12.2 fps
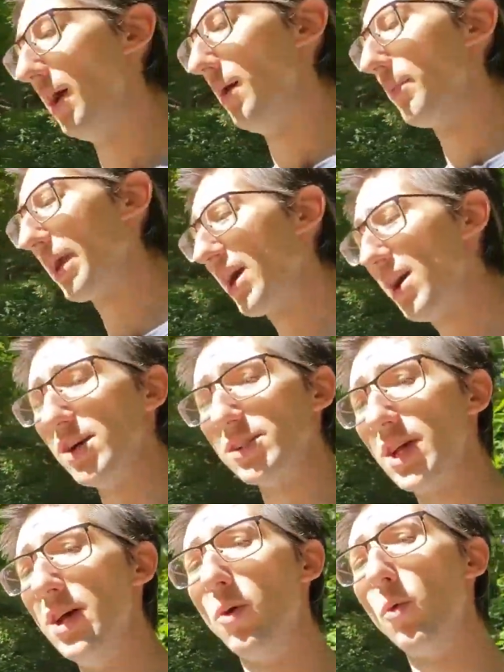Because
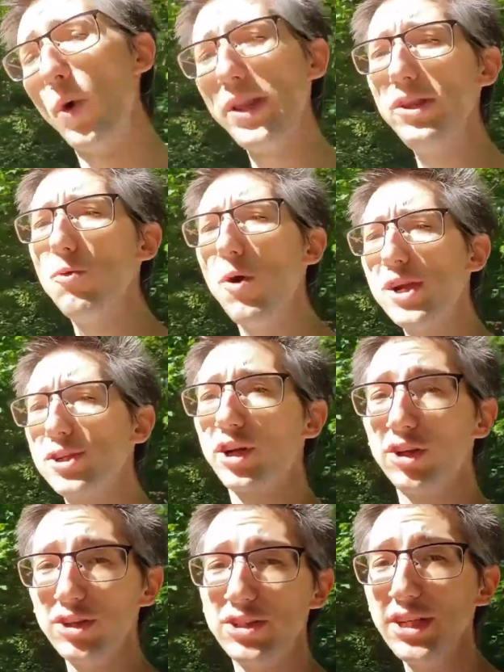when you watch a
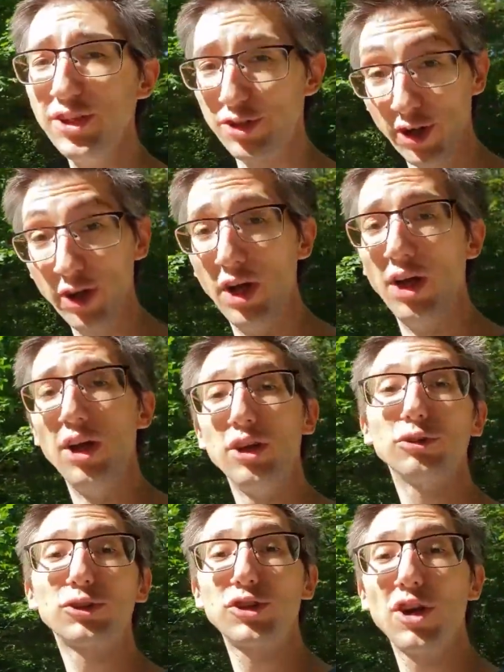good teacher,
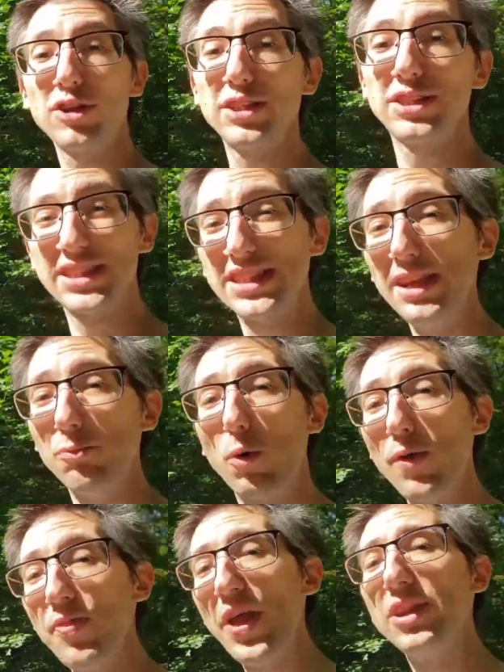you'll start to see
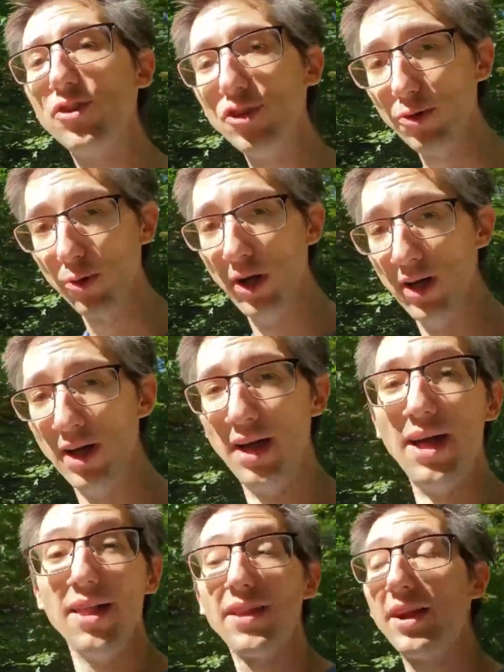what they do
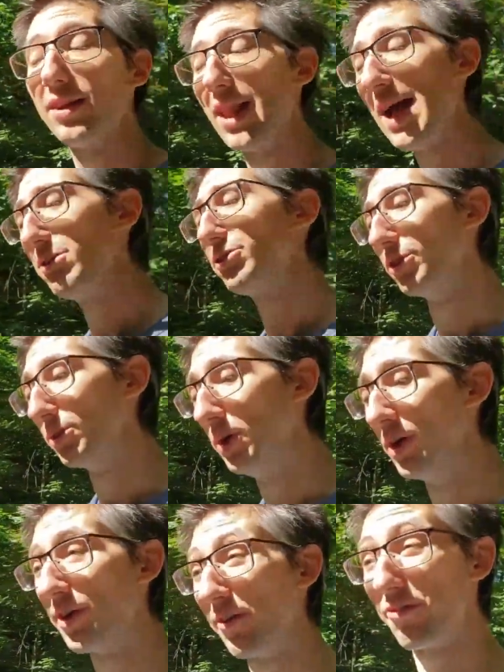that allows you
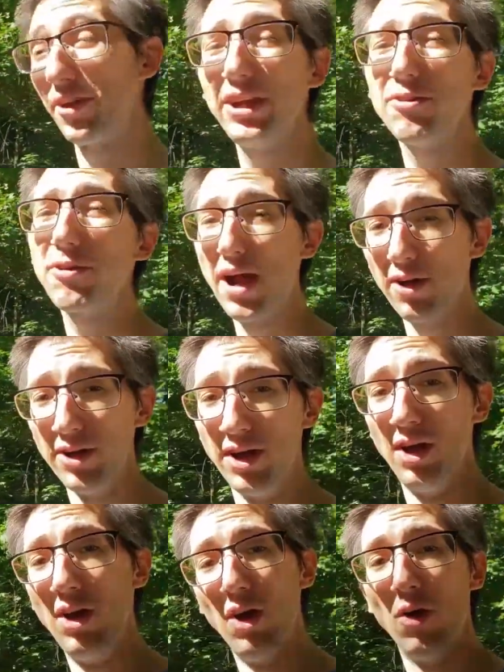to figure out
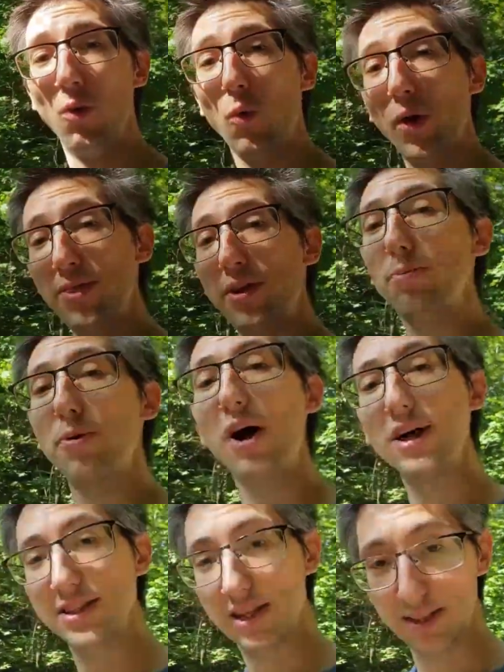what their
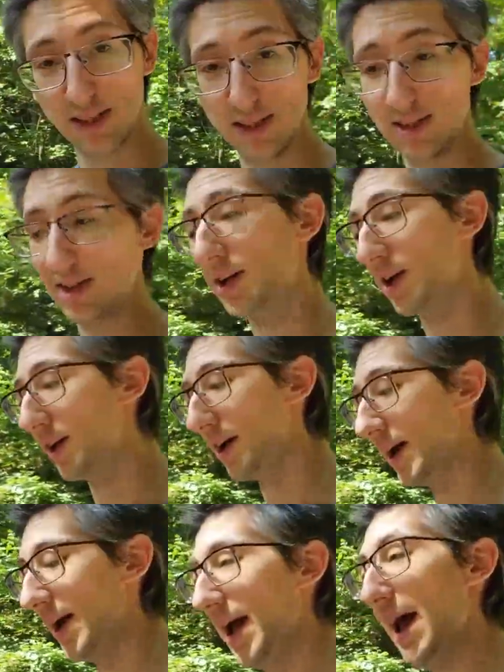process is
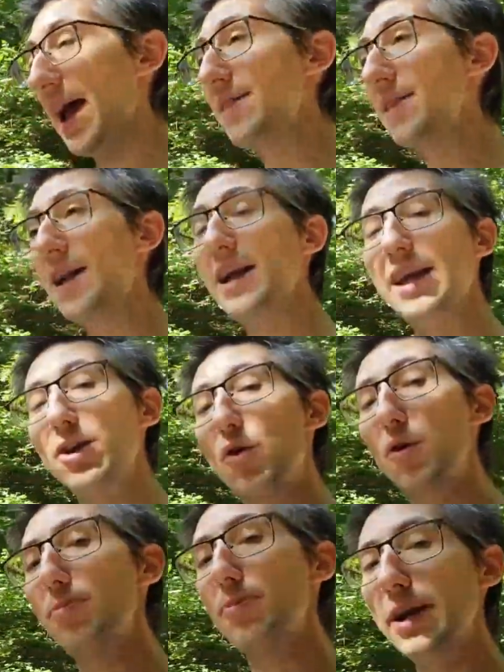and then
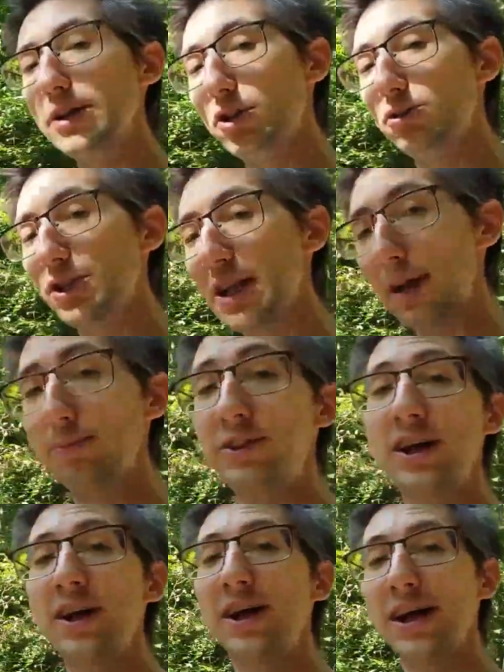incorporate those steps
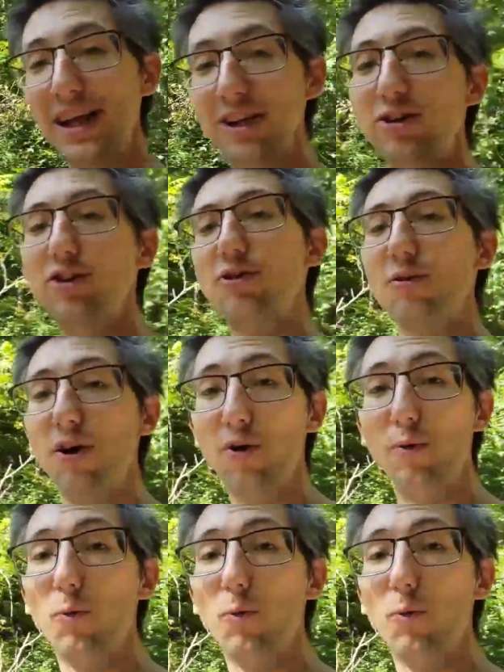into your own